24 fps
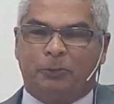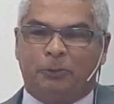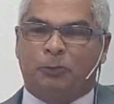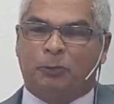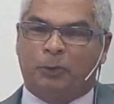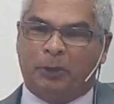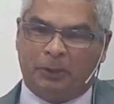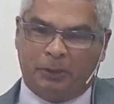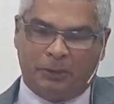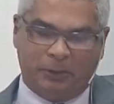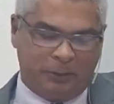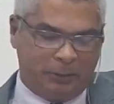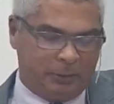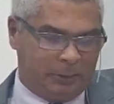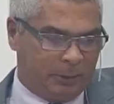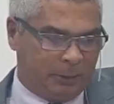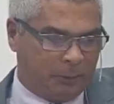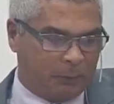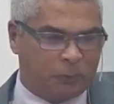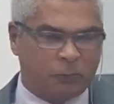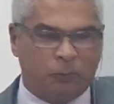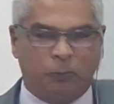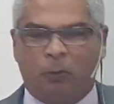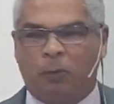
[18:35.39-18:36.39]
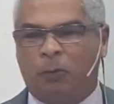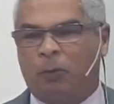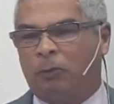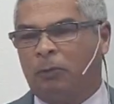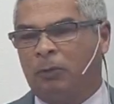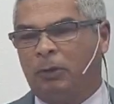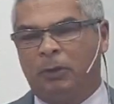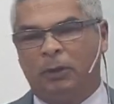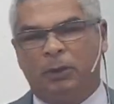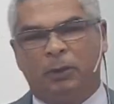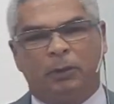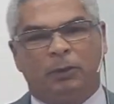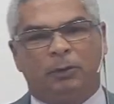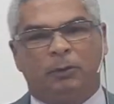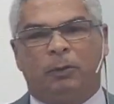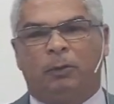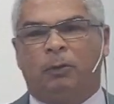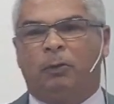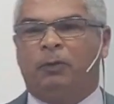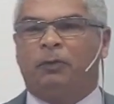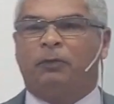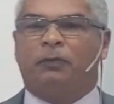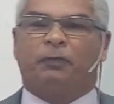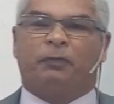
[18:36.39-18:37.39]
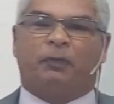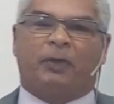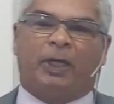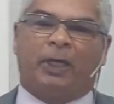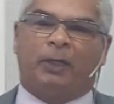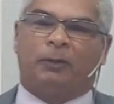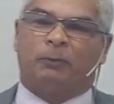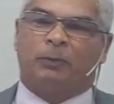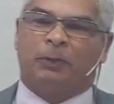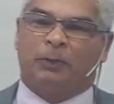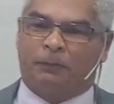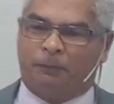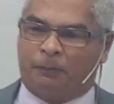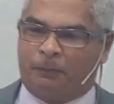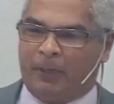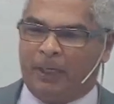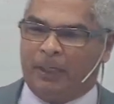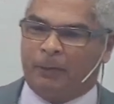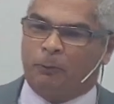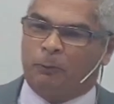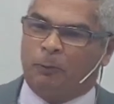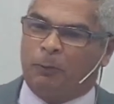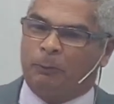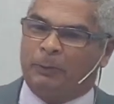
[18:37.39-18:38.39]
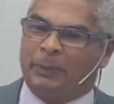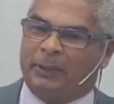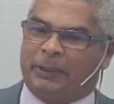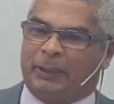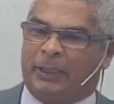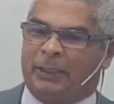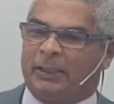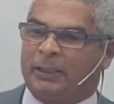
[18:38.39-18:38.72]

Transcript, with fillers: the eternity of God, the kingdom of God, or hell.